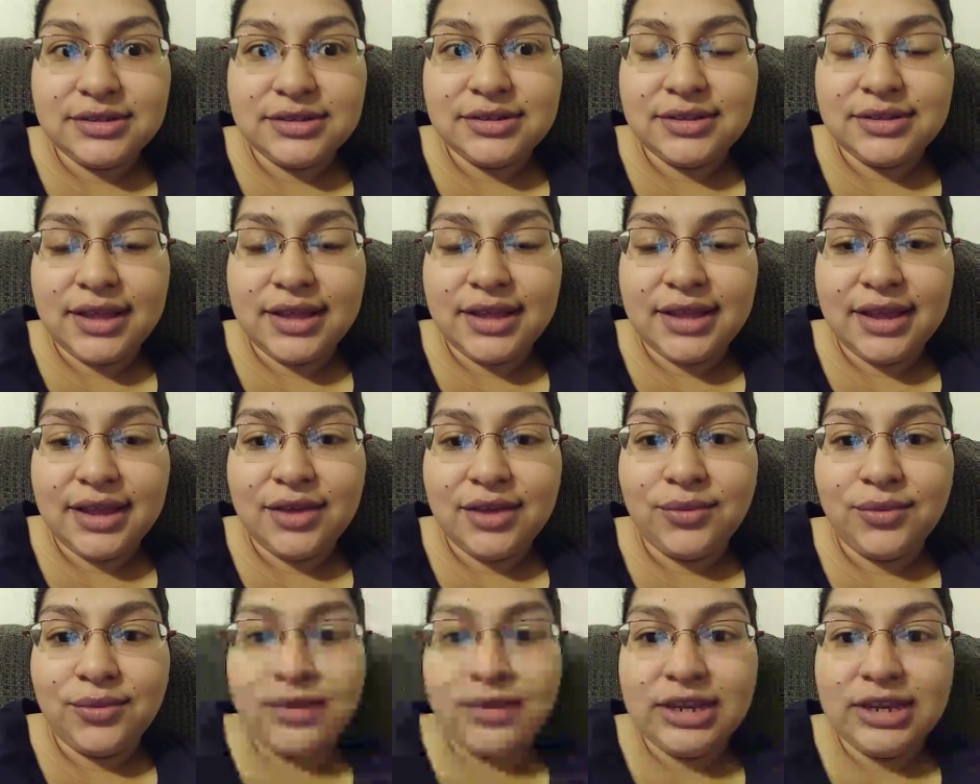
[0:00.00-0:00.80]
Like,
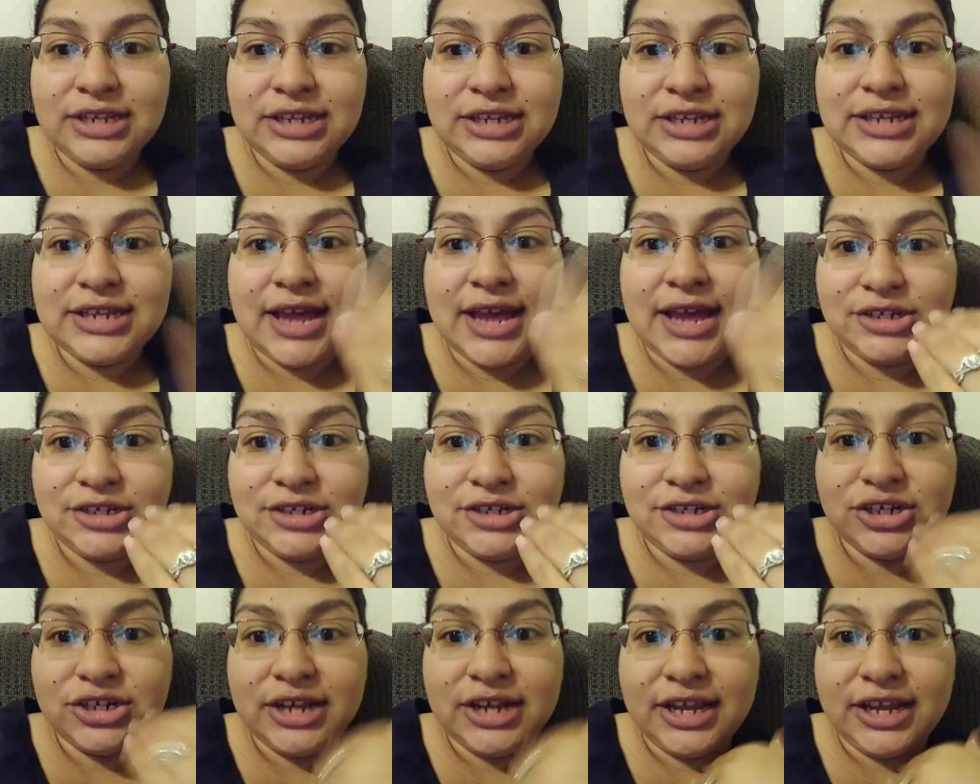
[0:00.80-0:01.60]
we need to act
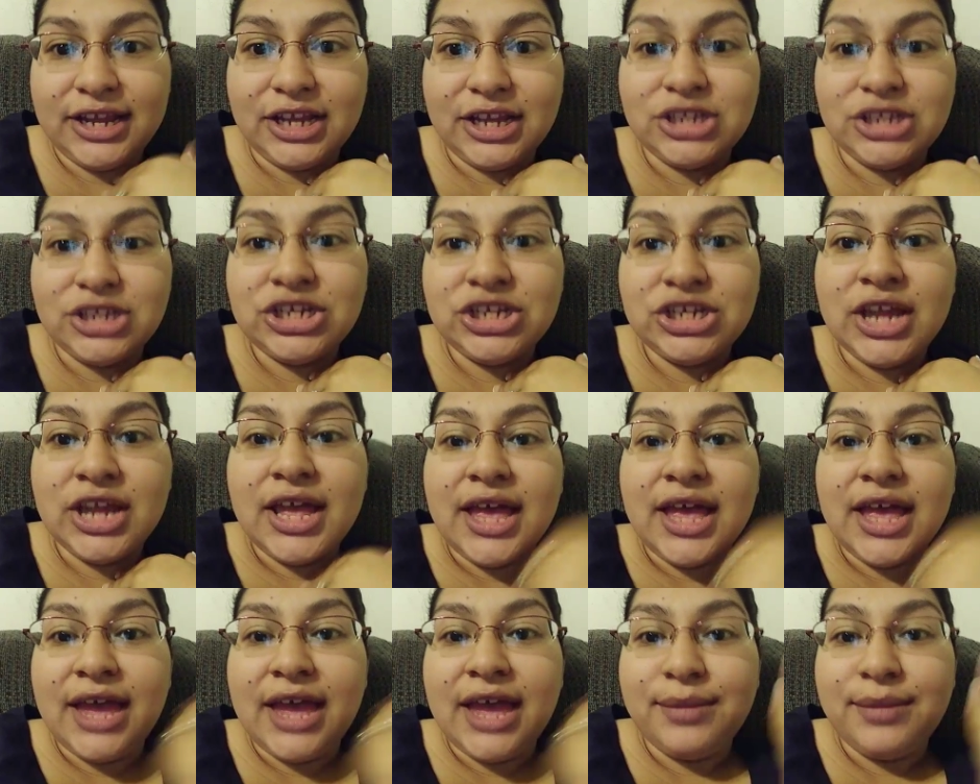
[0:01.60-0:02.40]
our age
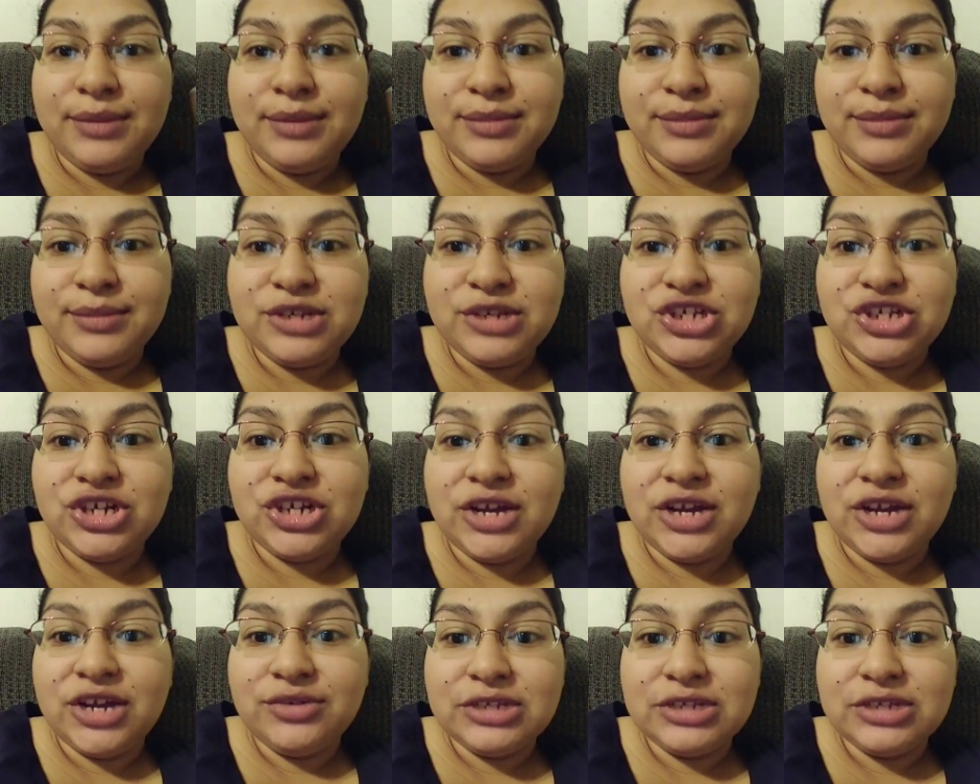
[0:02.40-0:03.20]
and be mature
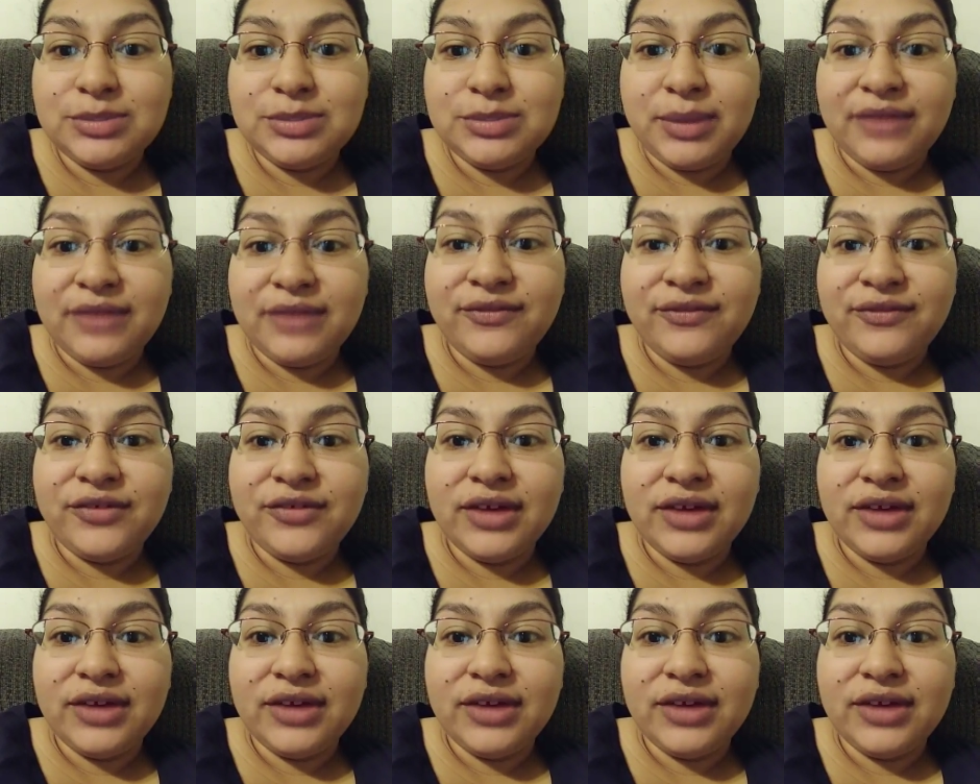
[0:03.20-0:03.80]
and respectful.